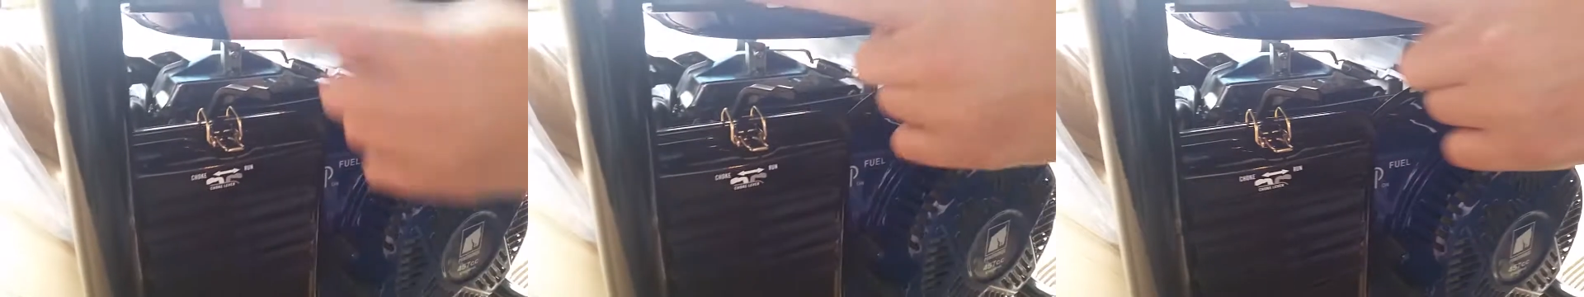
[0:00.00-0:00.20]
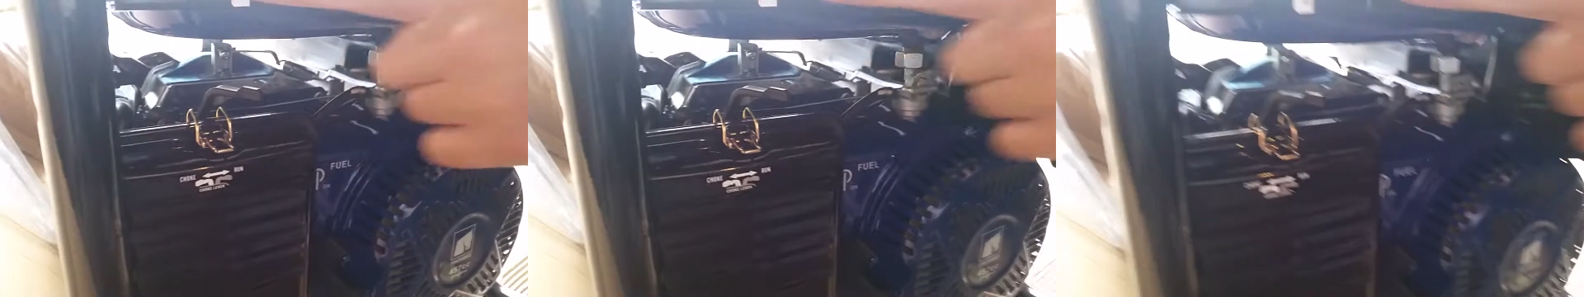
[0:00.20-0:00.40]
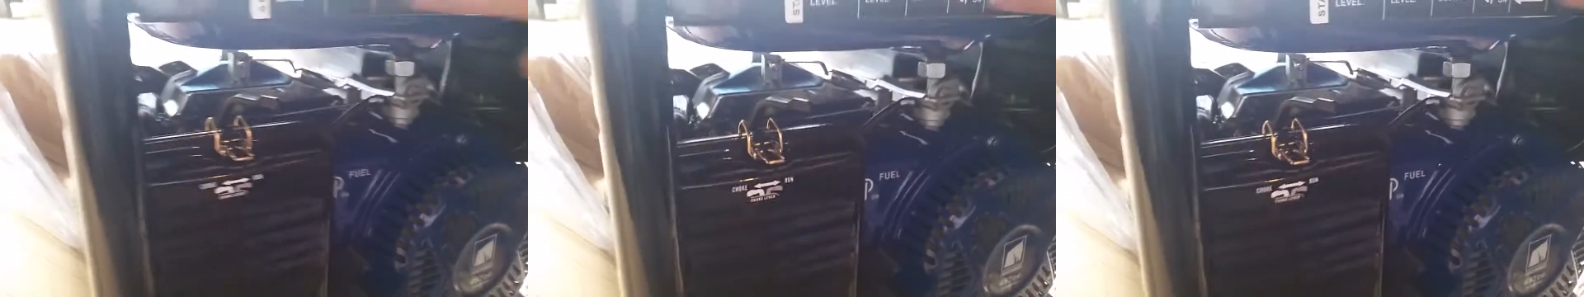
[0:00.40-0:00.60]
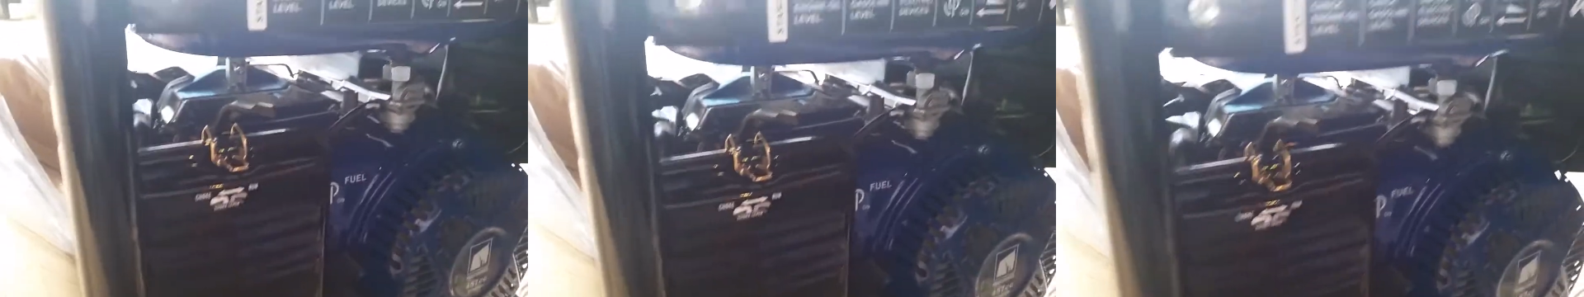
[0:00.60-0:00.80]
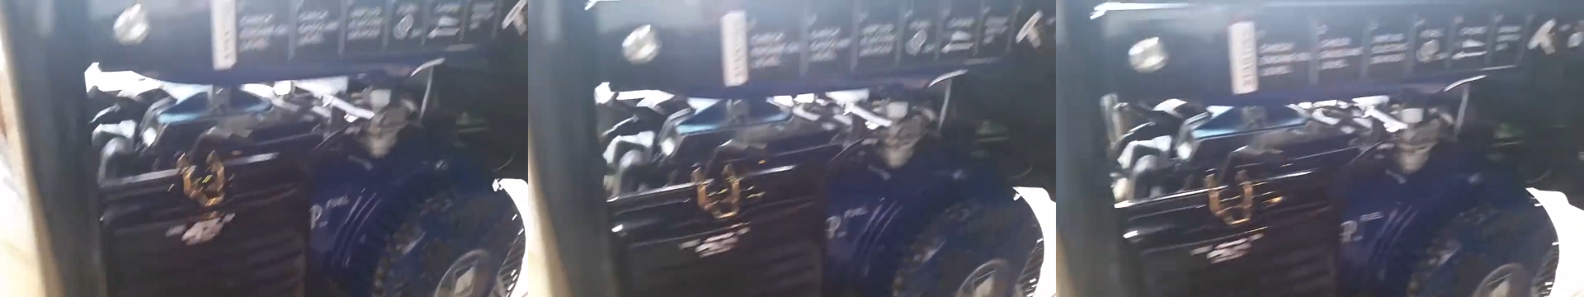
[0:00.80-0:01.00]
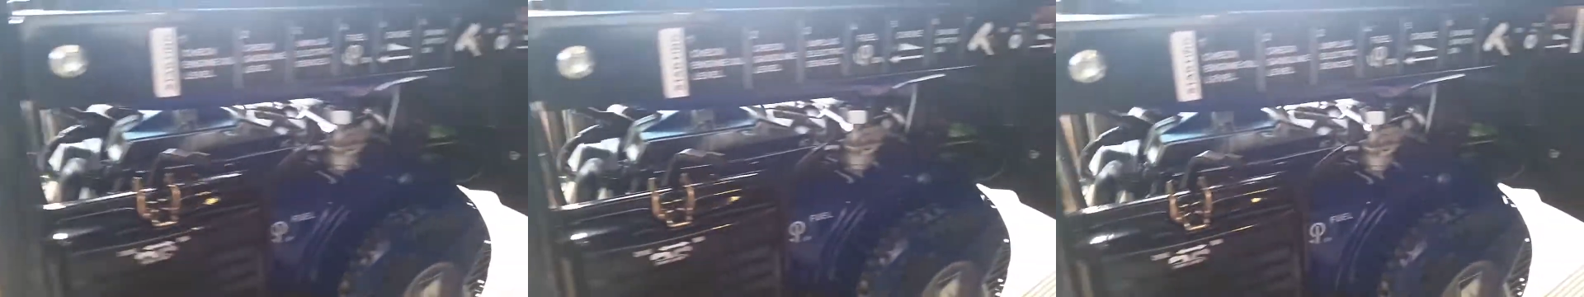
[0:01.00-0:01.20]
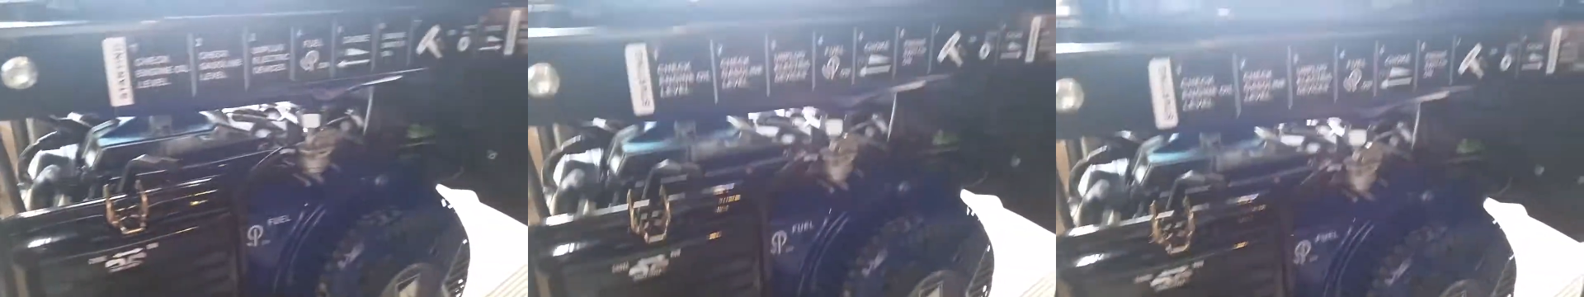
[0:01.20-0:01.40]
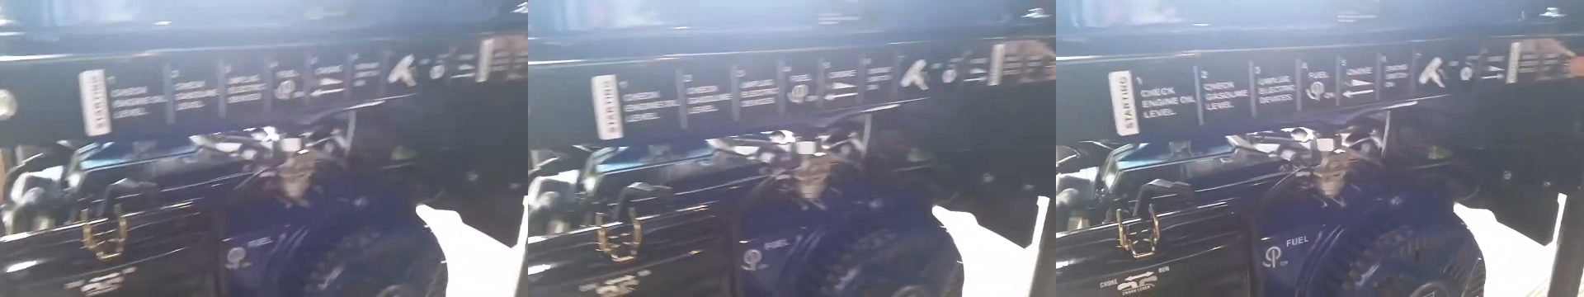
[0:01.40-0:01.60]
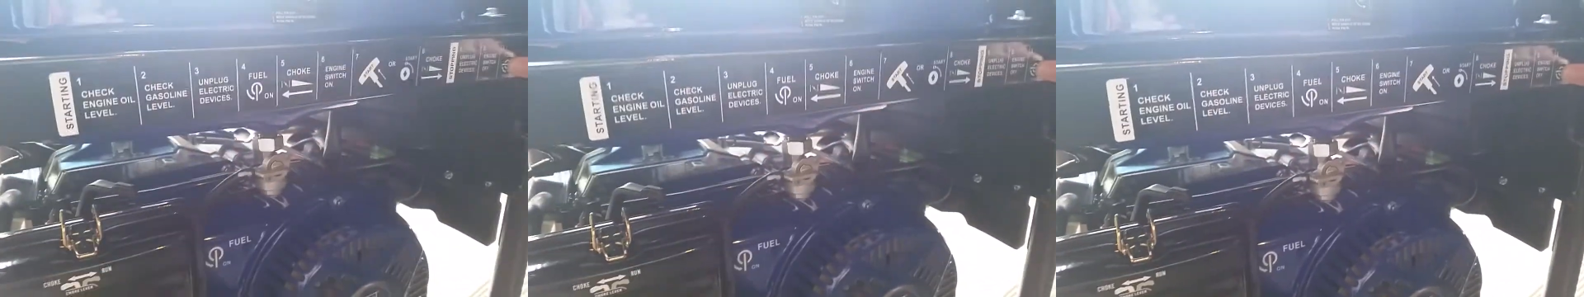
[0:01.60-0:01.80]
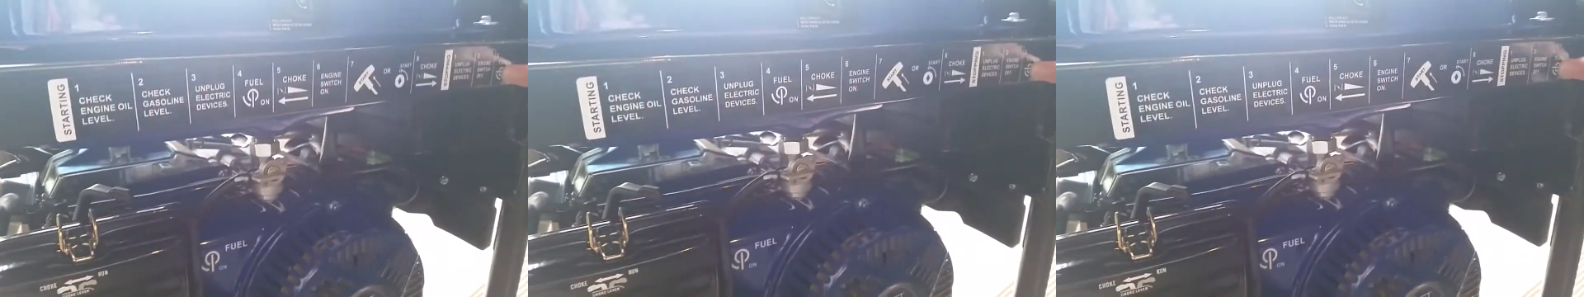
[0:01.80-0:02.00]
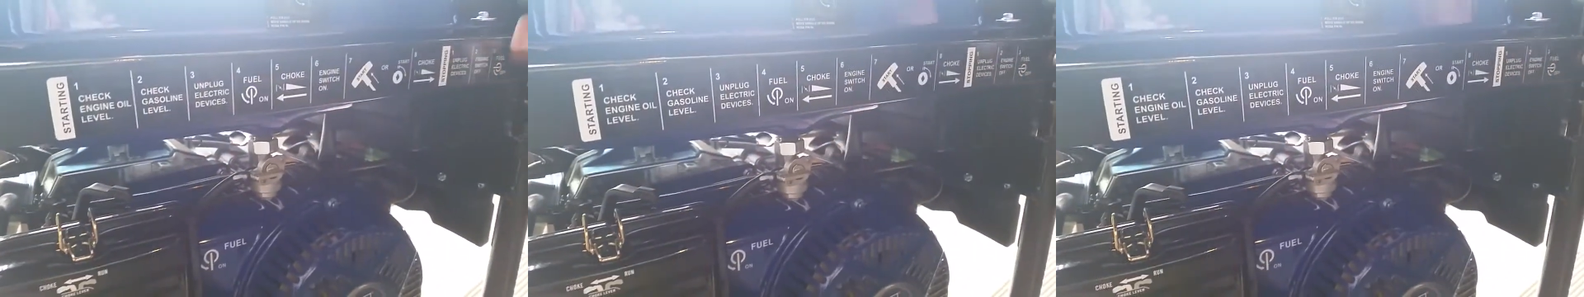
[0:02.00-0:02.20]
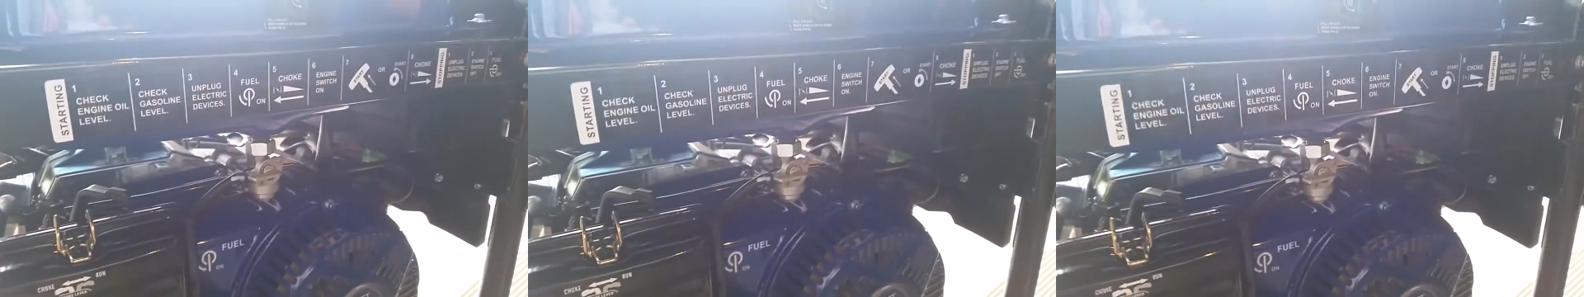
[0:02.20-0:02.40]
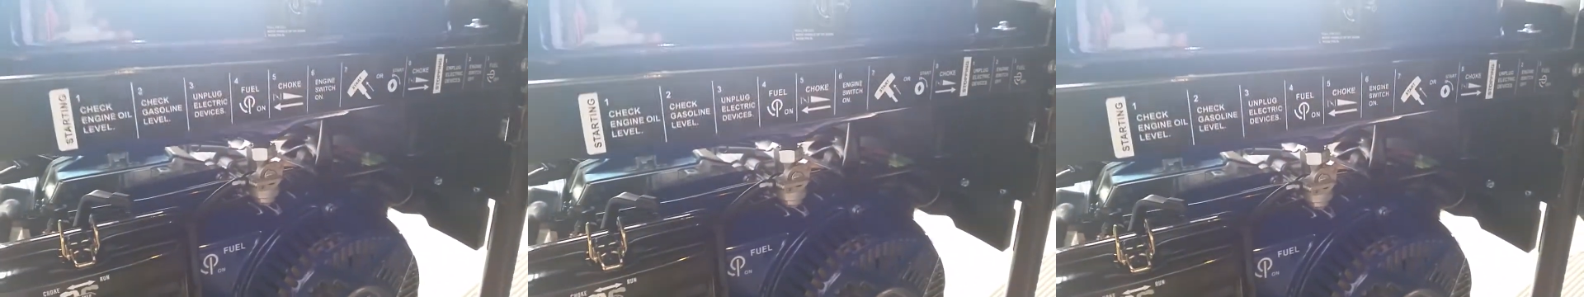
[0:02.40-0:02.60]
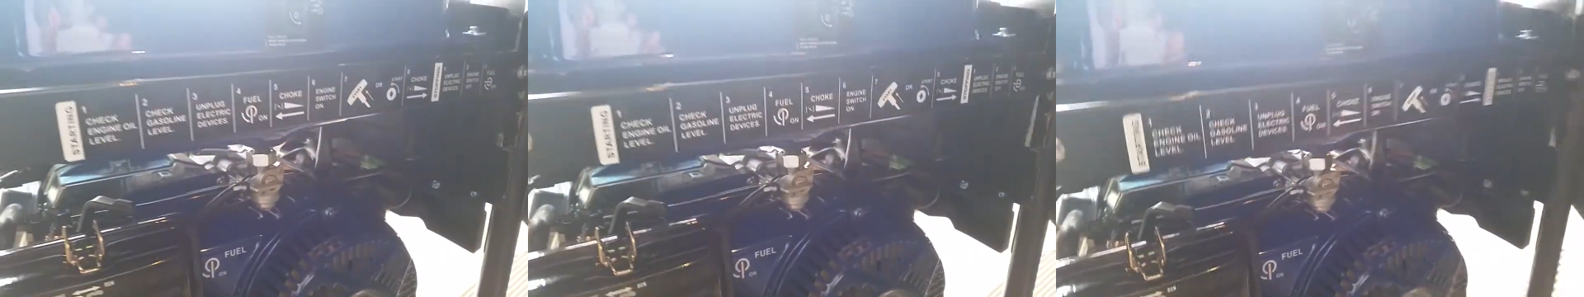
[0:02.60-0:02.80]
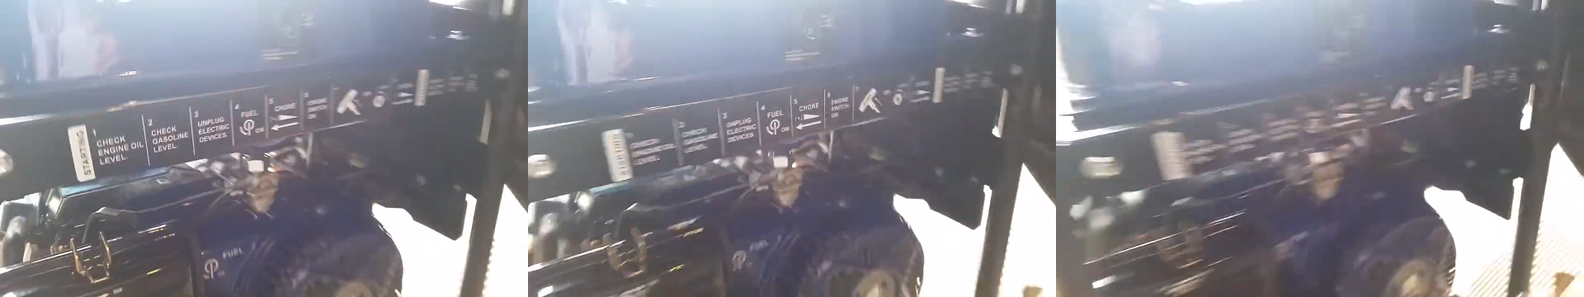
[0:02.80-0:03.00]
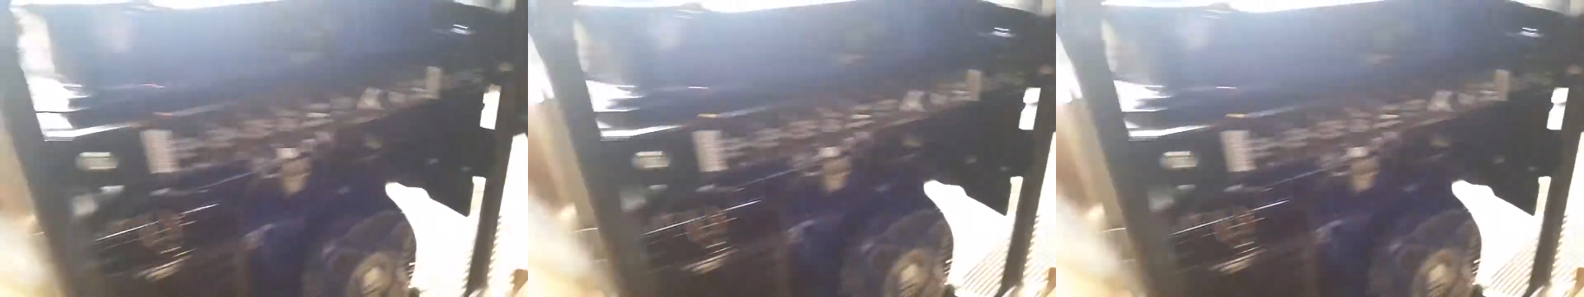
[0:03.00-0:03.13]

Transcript: Nobody's mouth can be seen.